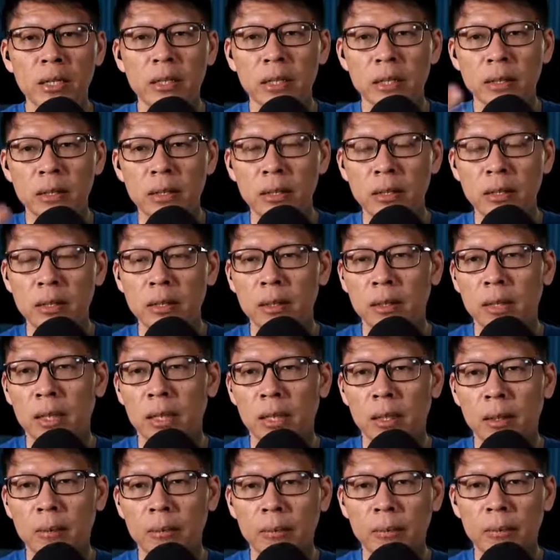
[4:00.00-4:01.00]
this
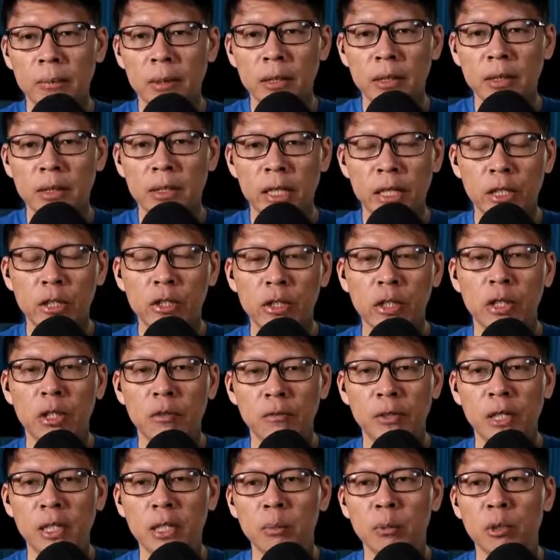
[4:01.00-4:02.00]
section of
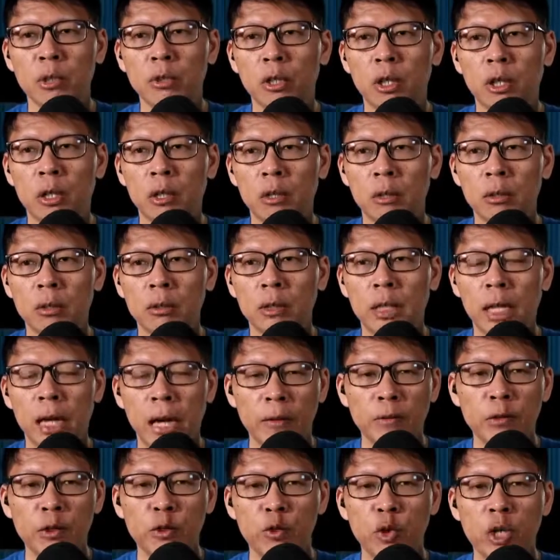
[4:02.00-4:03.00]
Facebook called
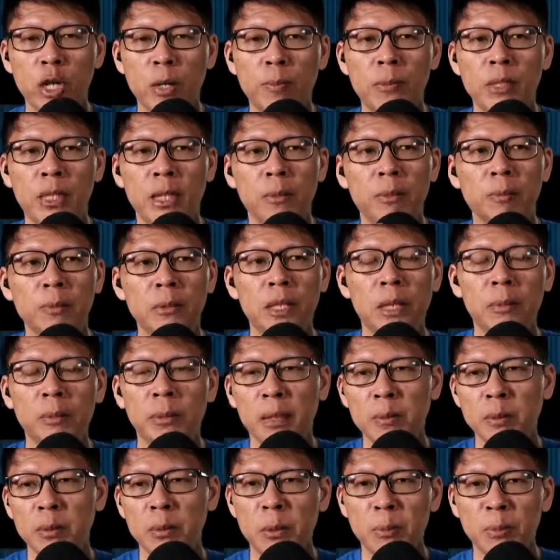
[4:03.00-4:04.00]
live streams, and
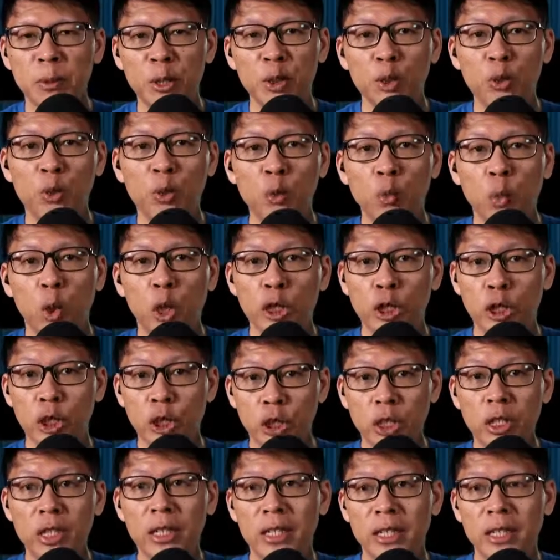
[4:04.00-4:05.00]
sometimes people do
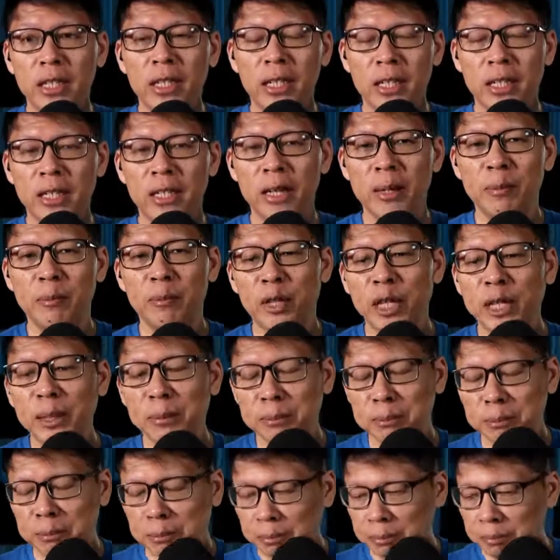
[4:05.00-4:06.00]
watch them, right?
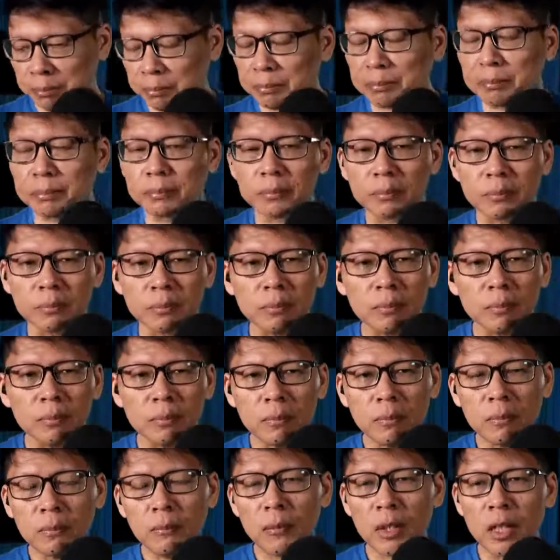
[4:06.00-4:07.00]

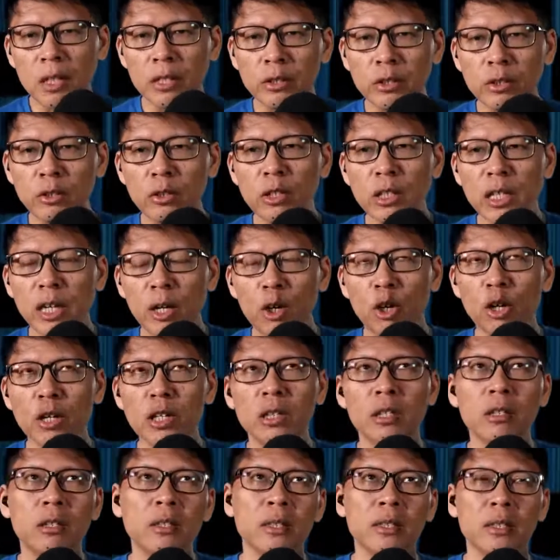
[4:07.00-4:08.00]
So all in
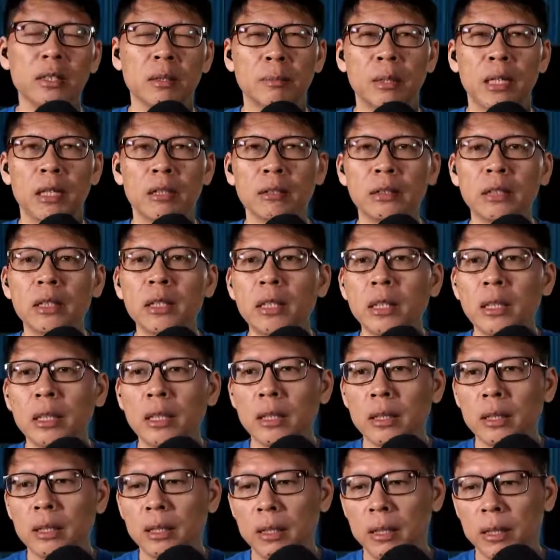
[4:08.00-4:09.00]
all, it's about
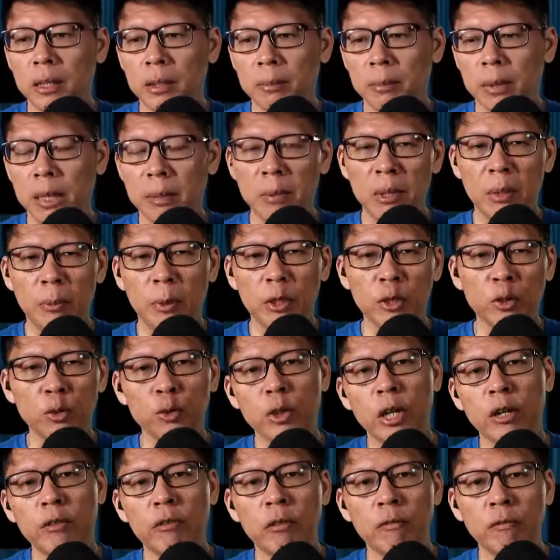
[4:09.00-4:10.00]
maybe about
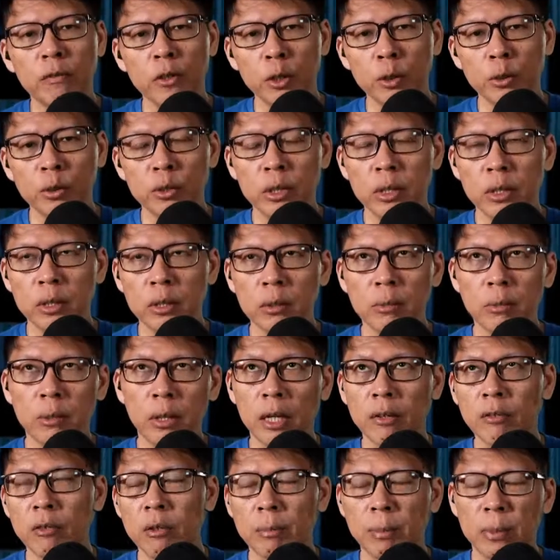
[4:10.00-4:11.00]
200 views,
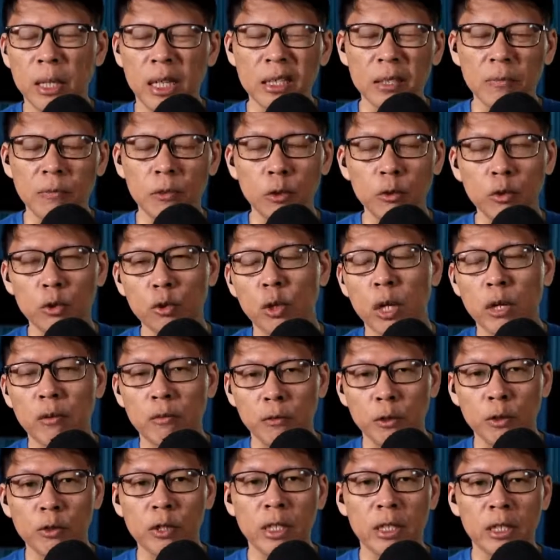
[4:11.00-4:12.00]
100 plus views, 200
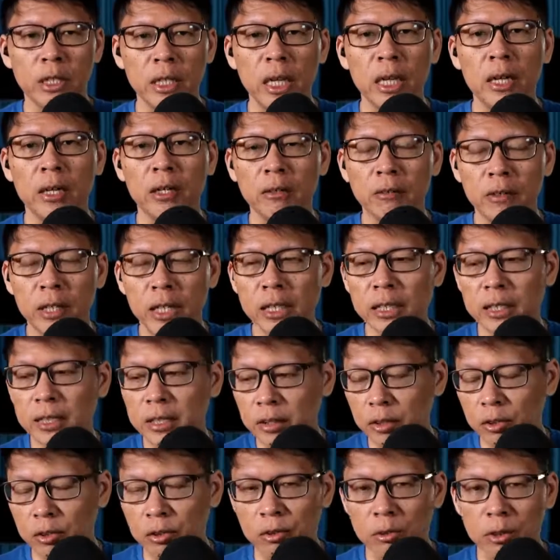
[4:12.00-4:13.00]
views a day, right?
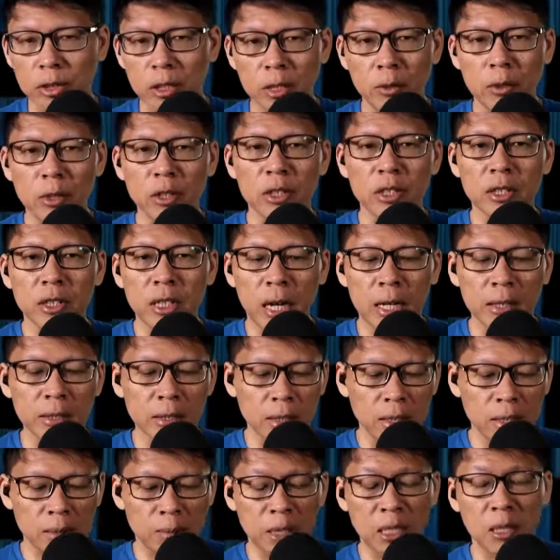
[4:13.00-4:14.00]
So he was just
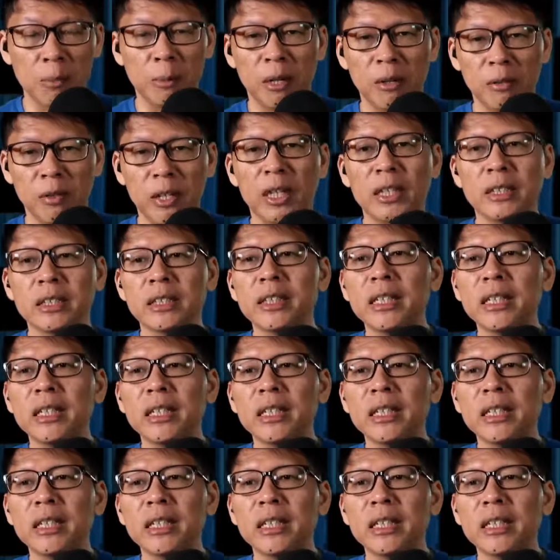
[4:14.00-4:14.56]
asking me about that.